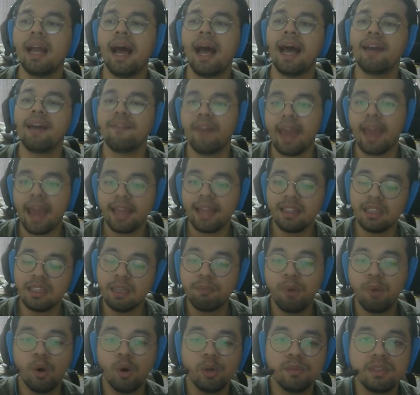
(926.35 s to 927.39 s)
I've added the
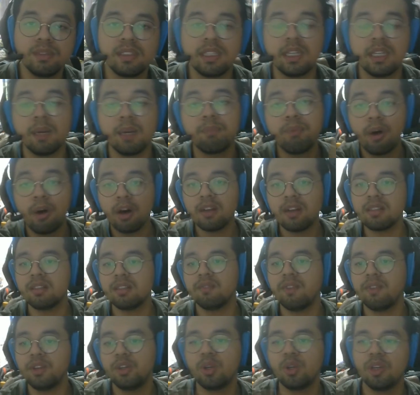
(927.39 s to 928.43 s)
poems here. Pause the
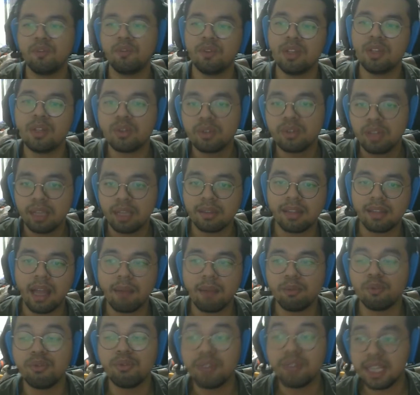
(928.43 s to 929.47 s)
video if you need to take time
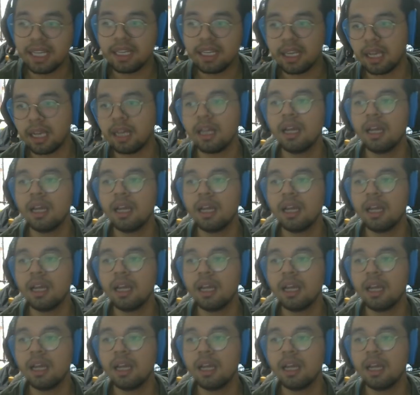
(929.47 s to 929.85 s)
to read it.